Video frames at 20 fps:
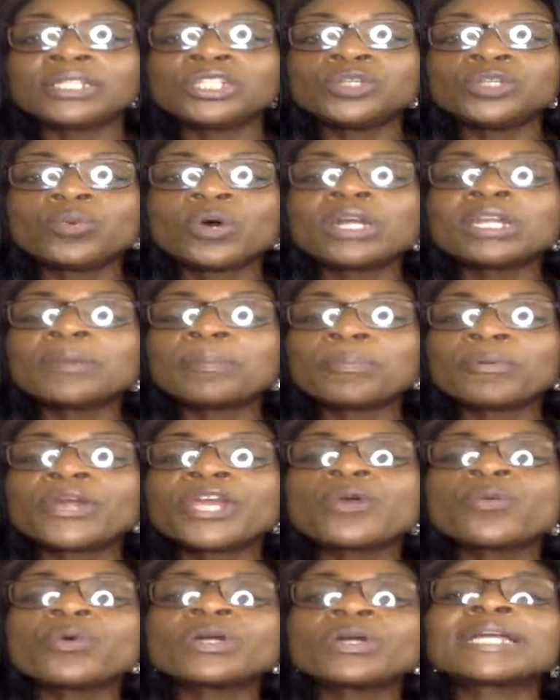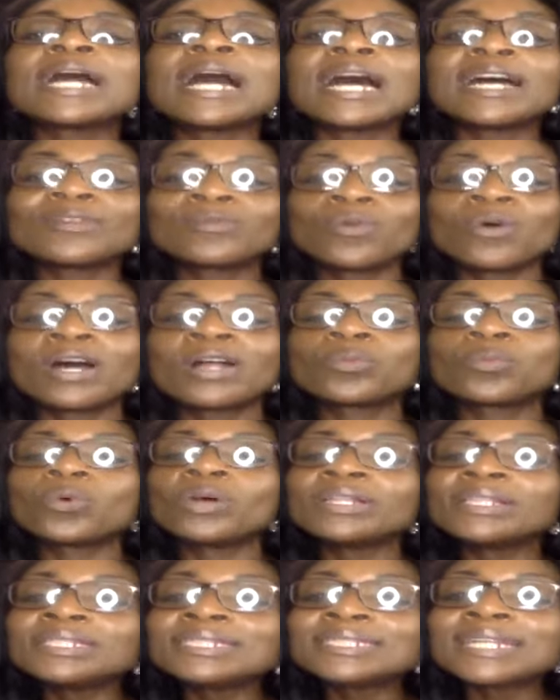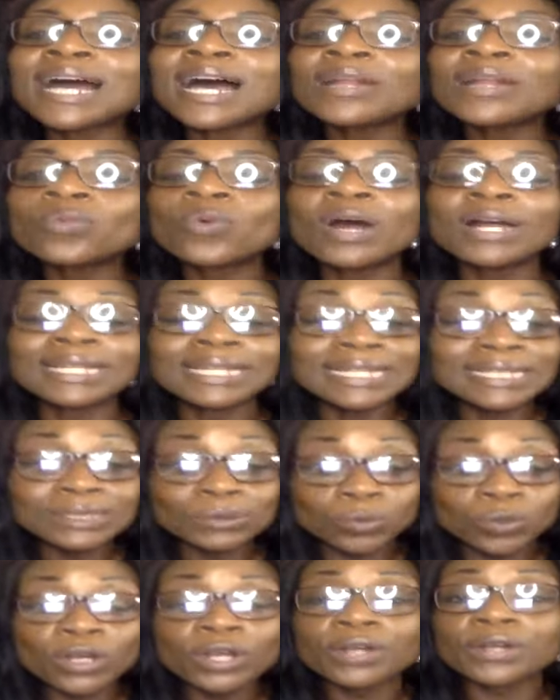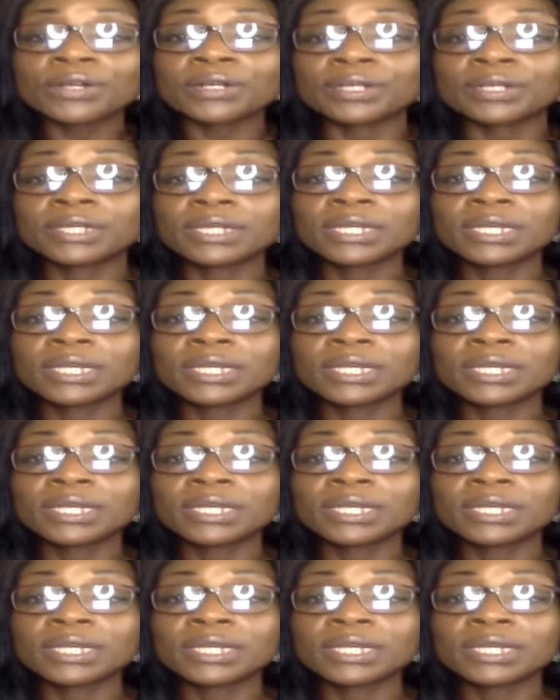You want to pray what God wants. What does God want? His word.